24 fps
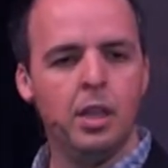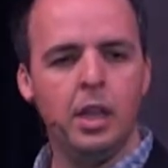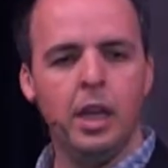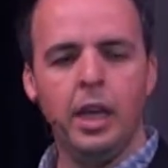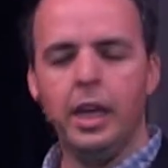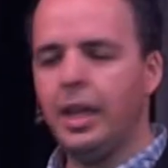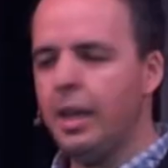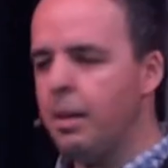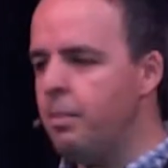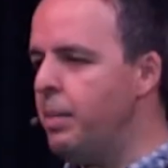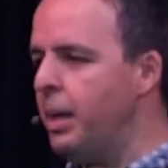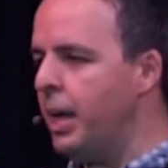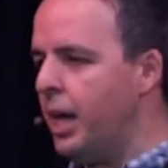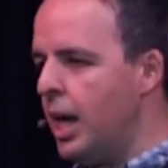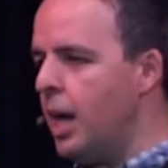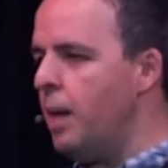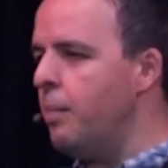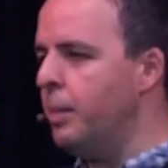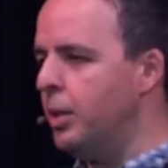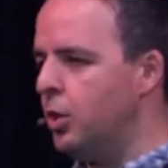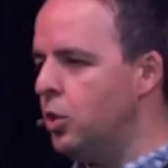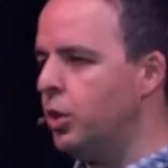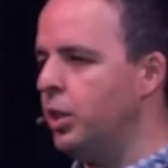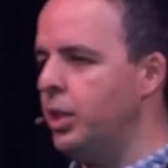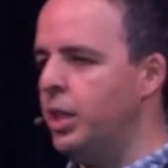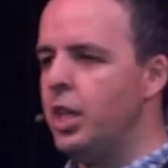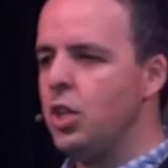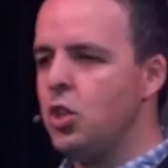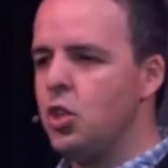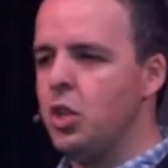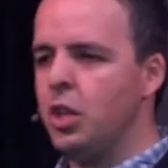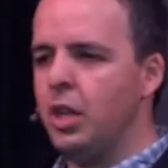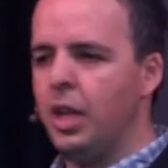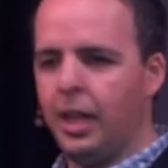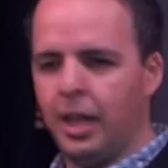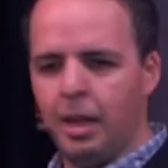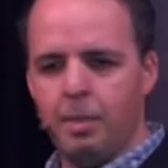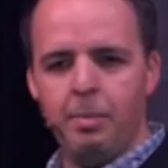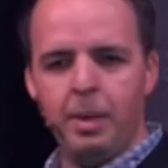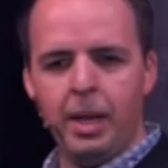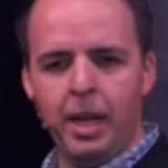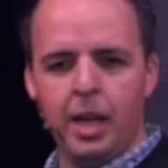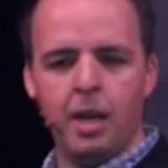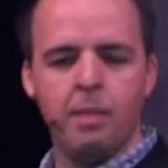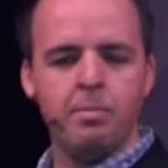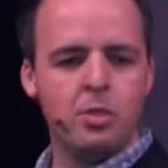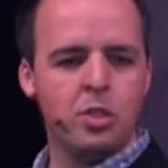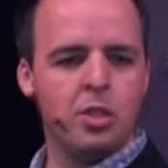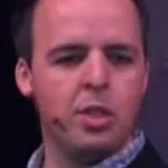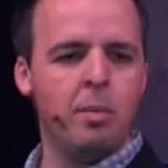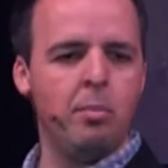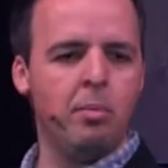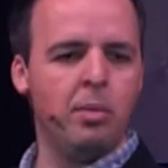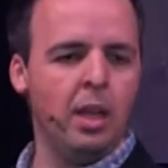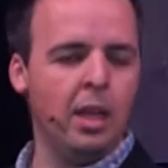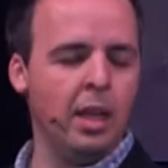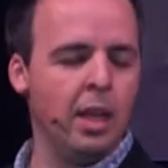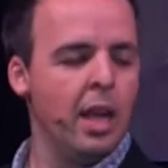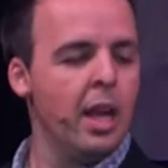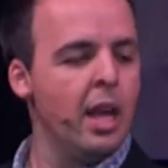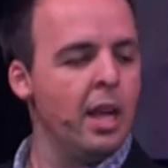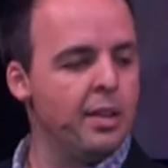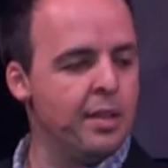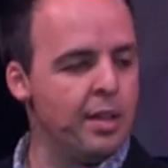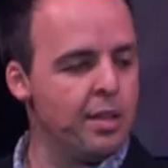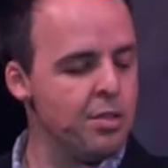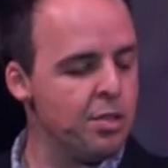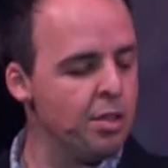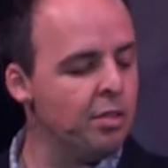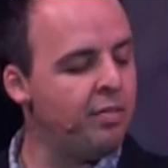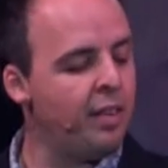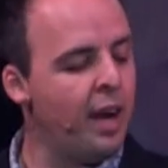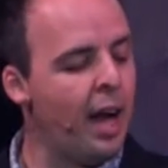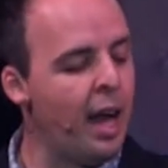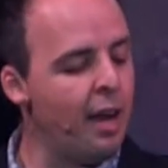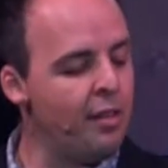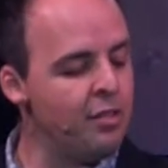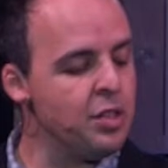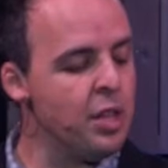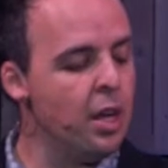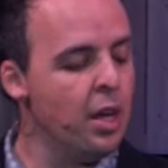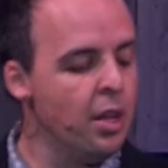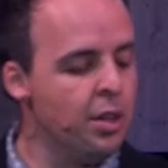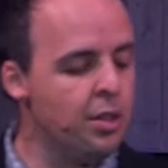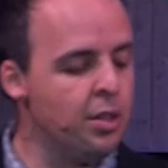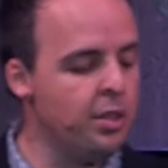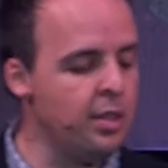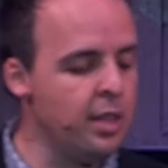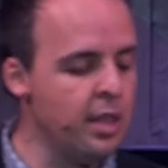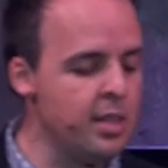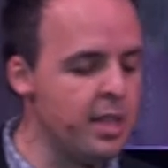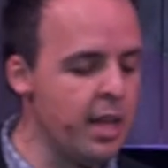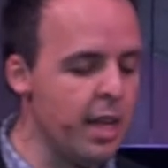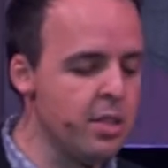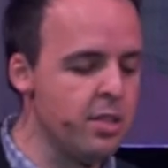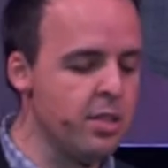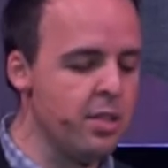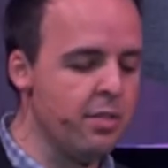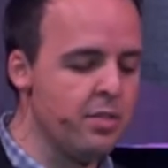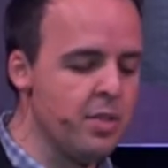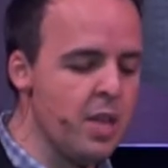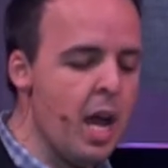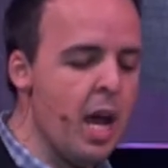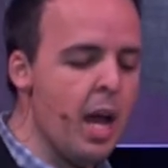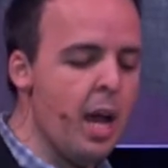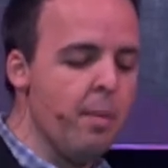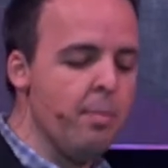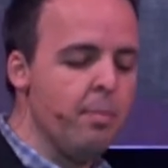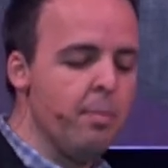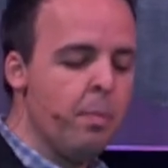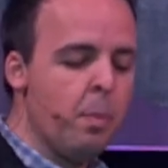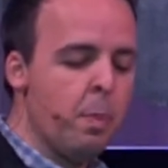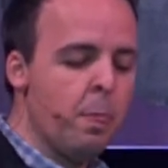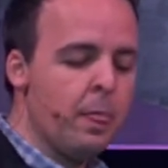it can become a tradition. It can become something that survives through the test of time.